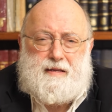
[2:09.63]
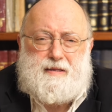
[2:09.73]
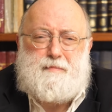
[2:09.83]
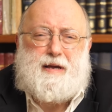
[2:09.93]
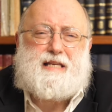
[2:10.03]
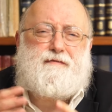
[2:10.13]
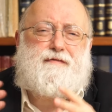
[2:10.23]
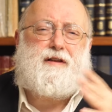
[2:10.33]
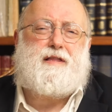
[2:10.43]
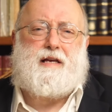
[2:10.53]
The mixed
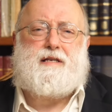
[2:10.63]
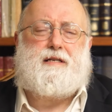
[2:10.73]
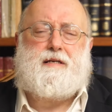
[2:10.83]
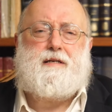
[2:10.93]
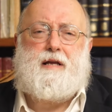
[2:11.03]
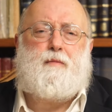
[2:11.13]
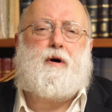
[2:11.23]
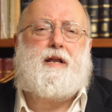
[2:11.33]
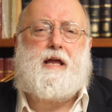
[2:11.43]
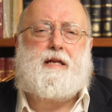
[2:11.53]
feelings. On
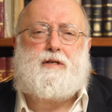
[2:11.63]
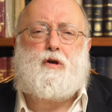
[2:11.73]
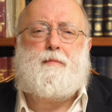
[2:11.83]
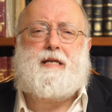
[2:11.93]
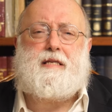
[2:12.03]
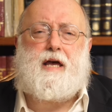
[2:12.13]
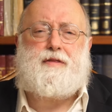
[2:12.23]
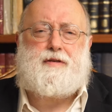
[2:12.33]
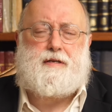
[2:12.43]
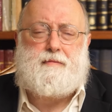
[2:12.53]
one hand, so many
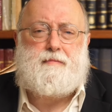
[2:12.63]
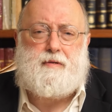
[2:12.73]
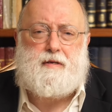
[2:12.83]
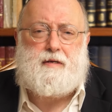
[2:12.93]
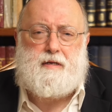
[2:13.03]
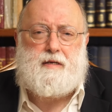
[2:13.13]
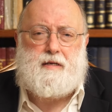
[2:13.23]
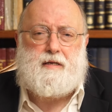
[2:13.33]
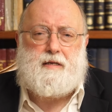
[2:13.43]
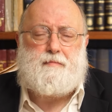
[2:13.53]
deaths,
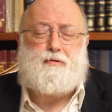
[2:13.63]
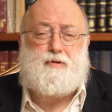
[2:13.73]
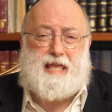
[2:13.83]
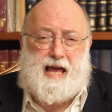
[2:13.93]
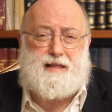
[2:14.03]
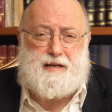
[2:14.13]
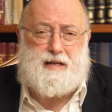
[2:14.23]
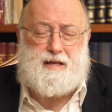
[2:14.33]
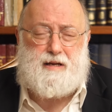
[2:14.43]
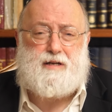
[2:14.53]

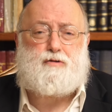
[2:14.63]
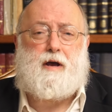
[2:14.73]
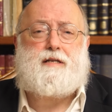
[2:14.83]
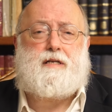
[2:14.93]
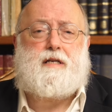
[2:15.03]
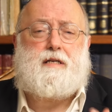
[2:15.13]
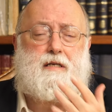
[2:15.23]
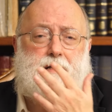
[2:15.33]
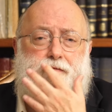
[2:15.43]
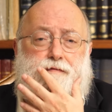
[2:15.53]
brutality,
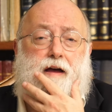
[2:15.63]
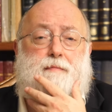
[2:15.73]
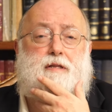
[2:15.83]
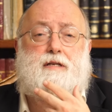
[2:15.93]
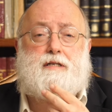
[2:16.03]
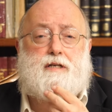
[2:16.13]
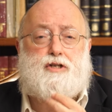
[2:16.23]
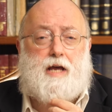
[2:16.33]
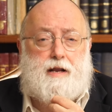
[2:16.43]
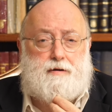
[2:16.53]
atrocities, families
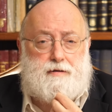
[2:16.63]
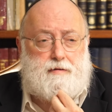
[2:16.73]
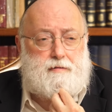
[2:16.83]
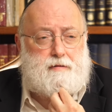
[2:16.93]
shattered,